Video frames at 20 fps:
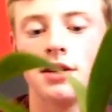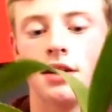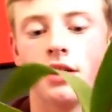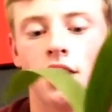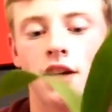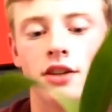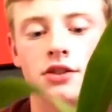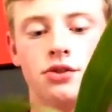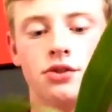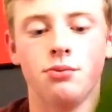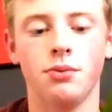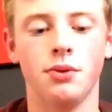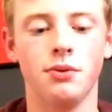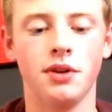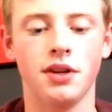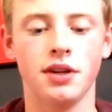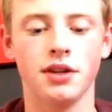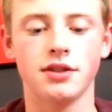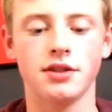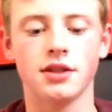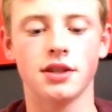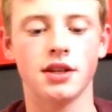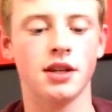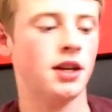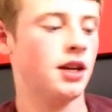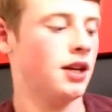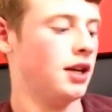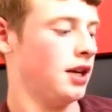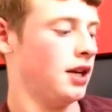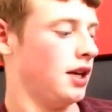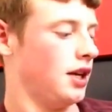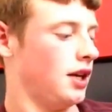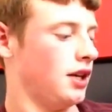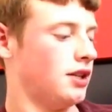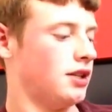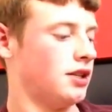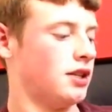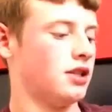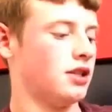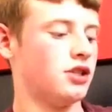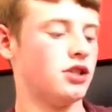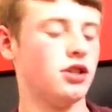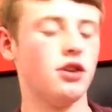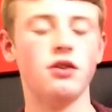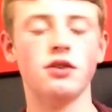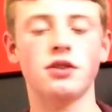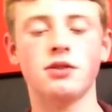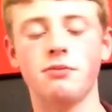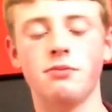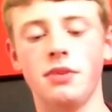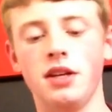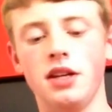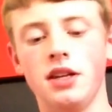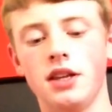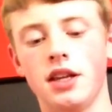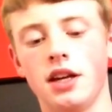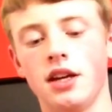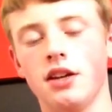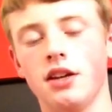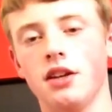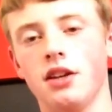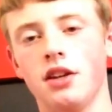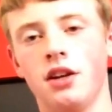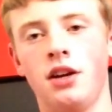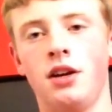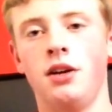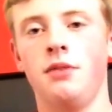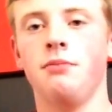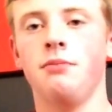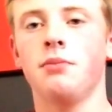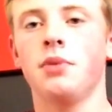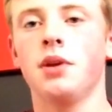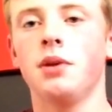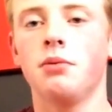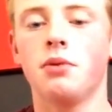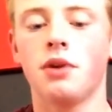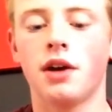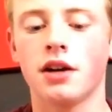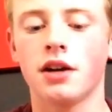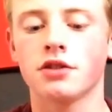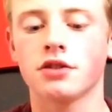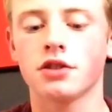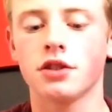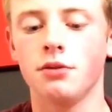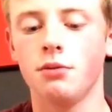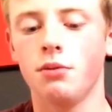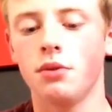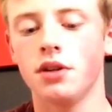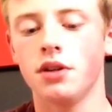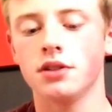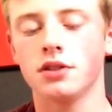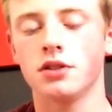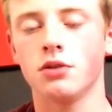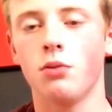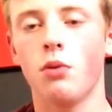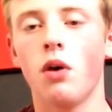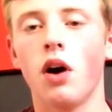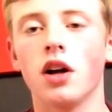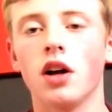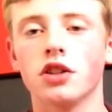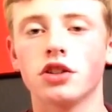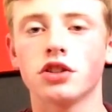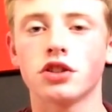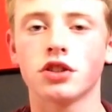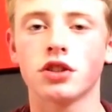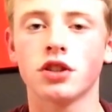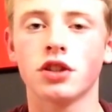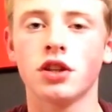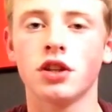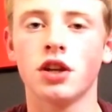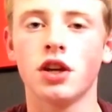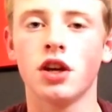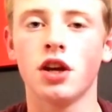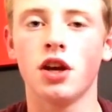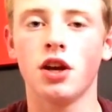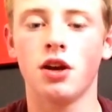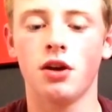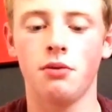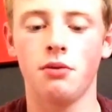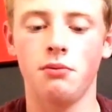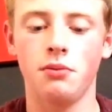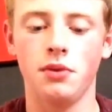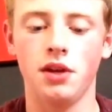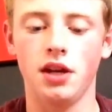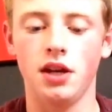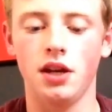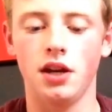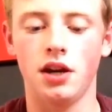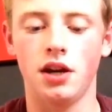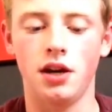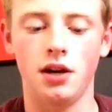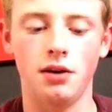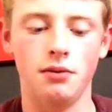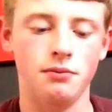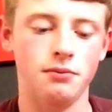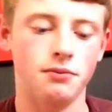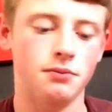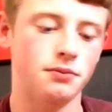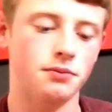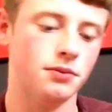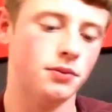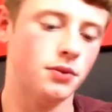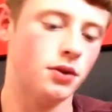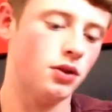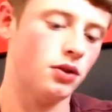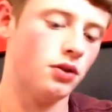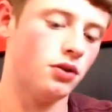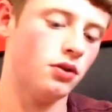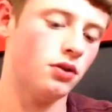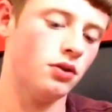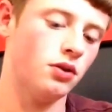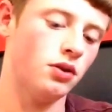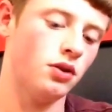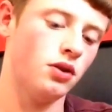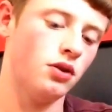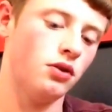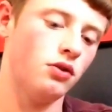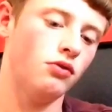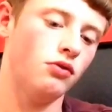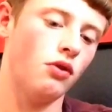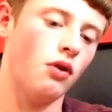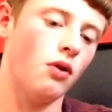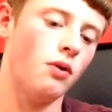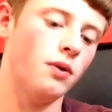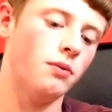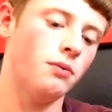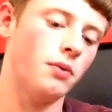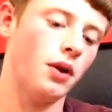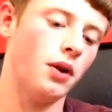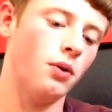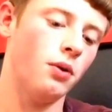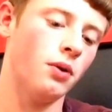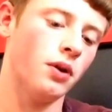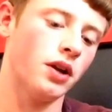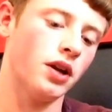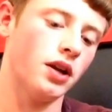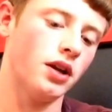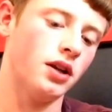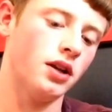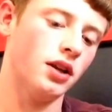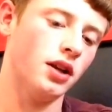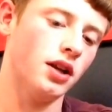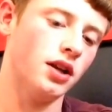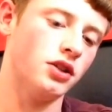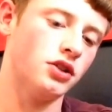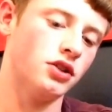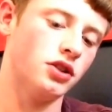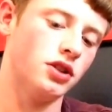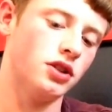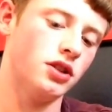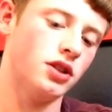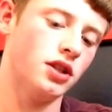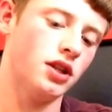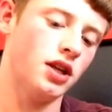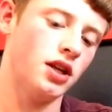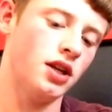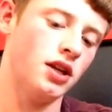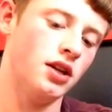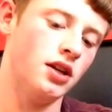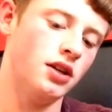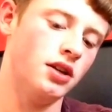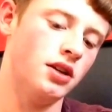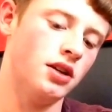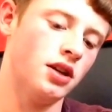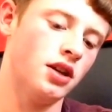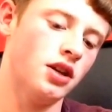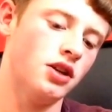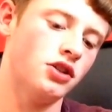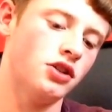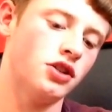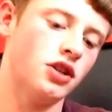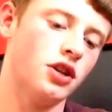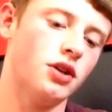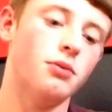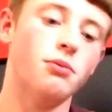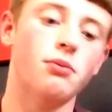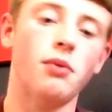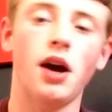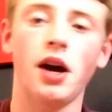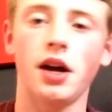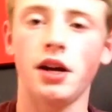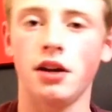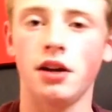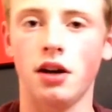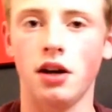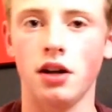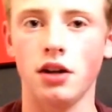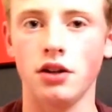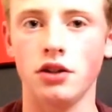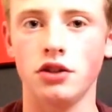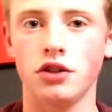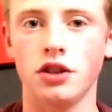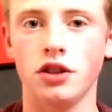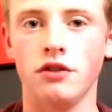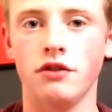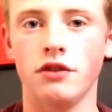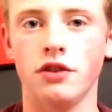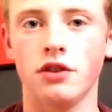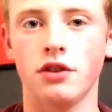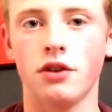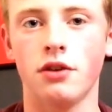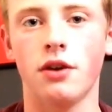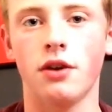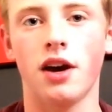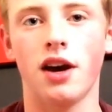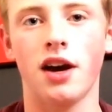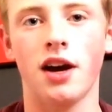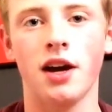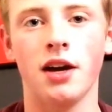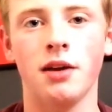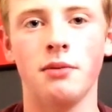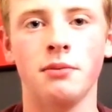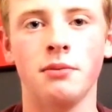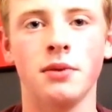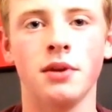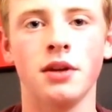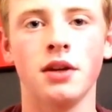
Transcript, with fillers: a lot to me because it shows me that um, people actually want to watch me um, grow in my orchid collection and share my knowledge even though I'm